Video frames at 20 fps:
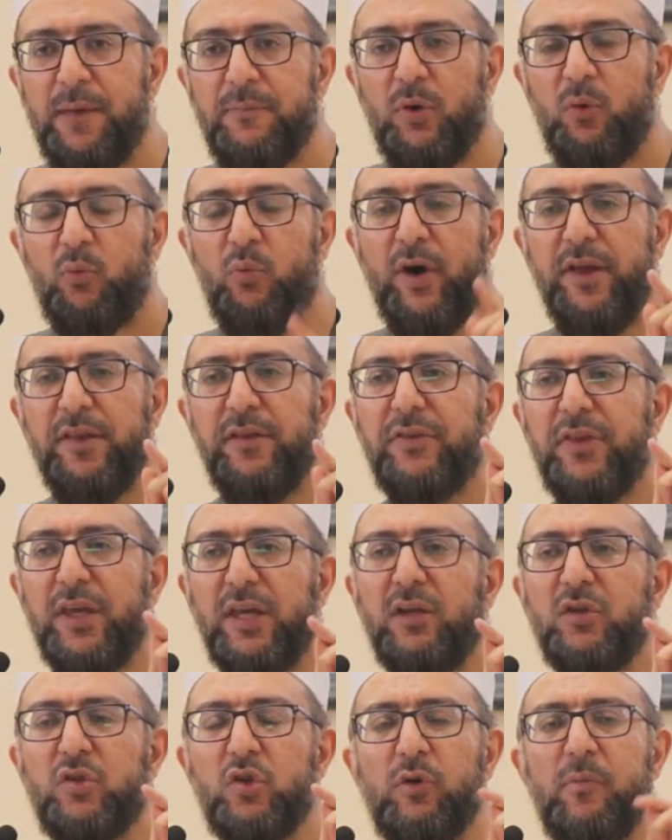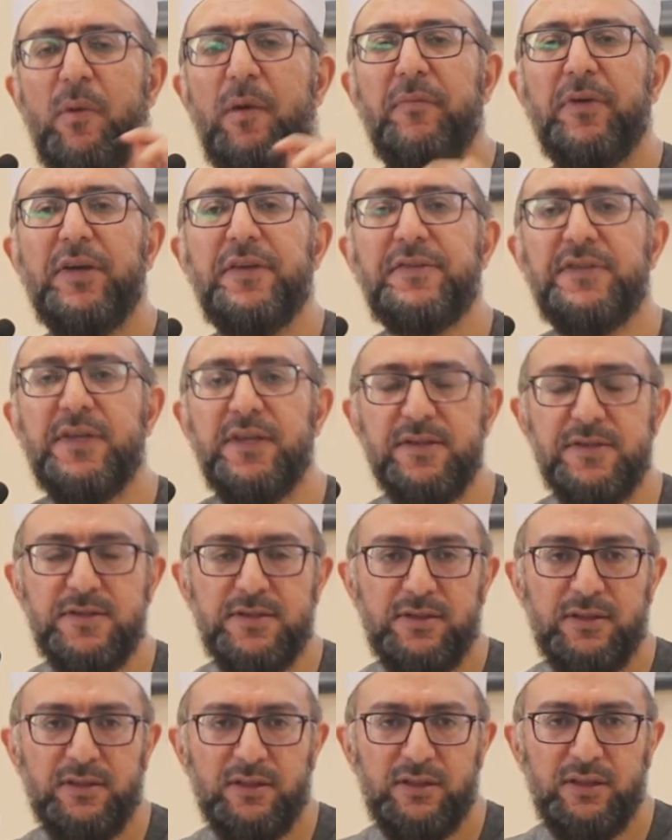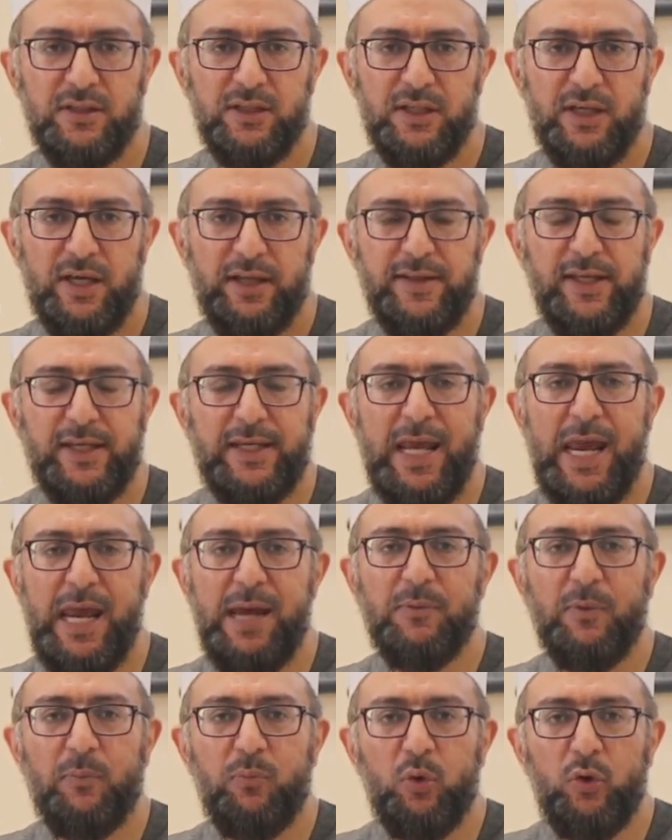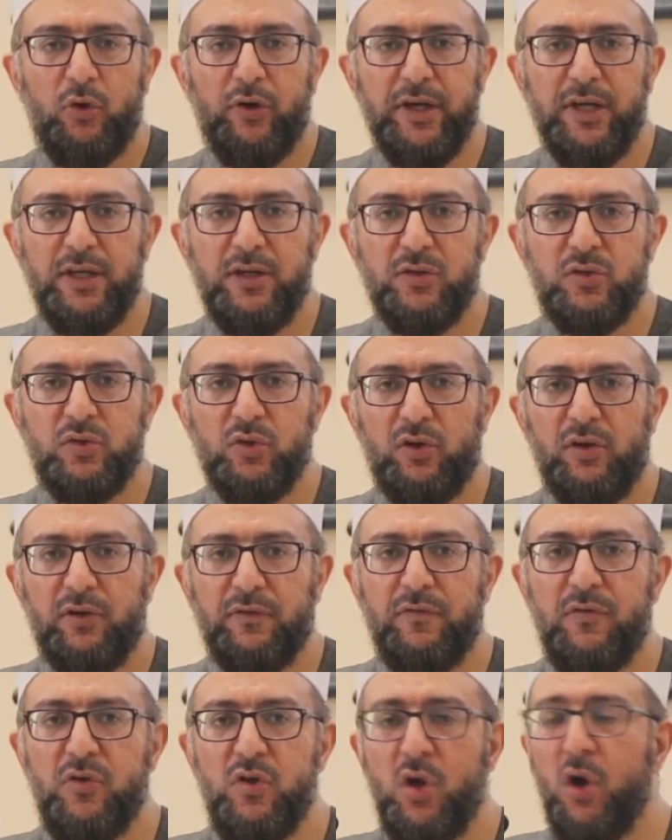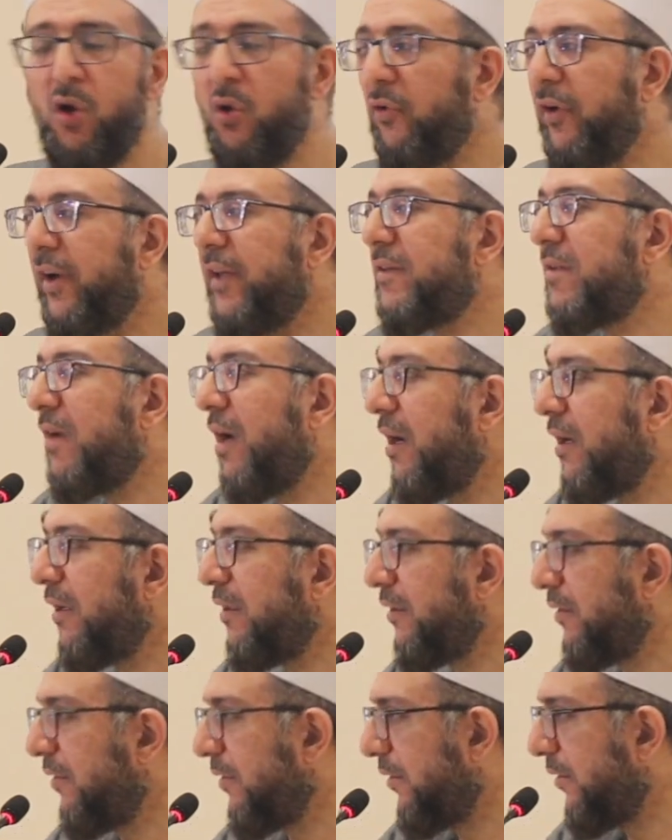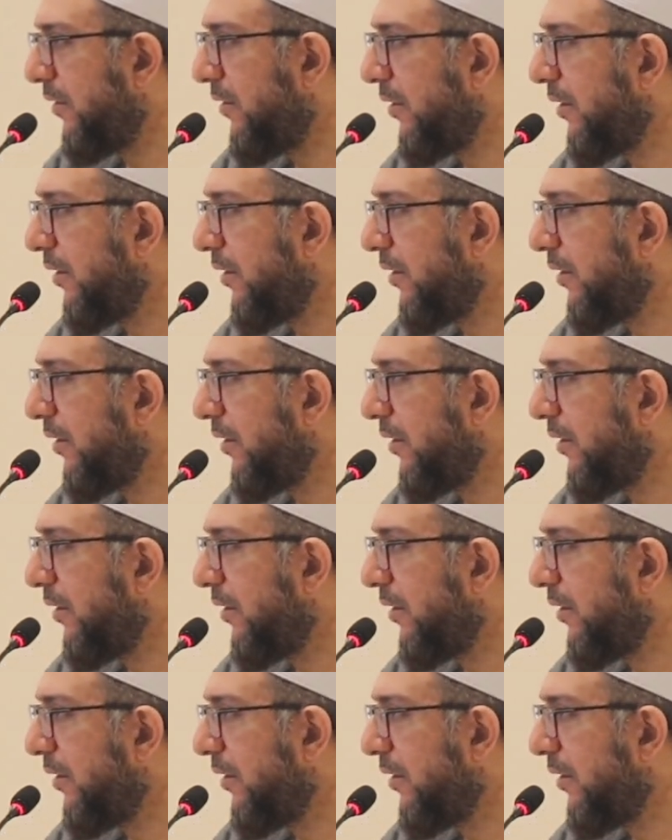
But one thing to remember is this. There came a point of no return